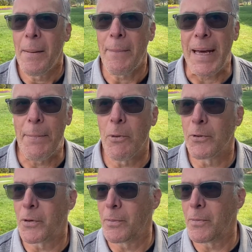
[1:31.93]
people
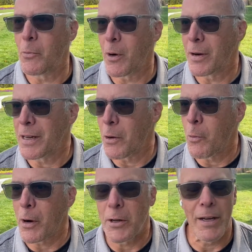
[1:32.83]
to where you know
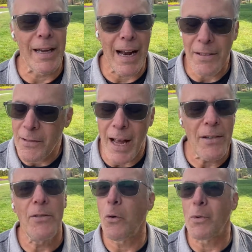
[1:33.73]
where you can get. I just I
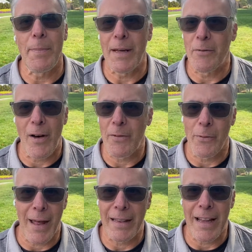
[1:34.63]
just don't want to be involved
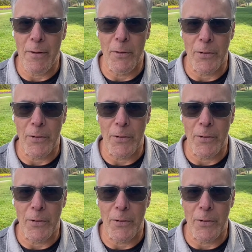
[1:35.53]
on that level.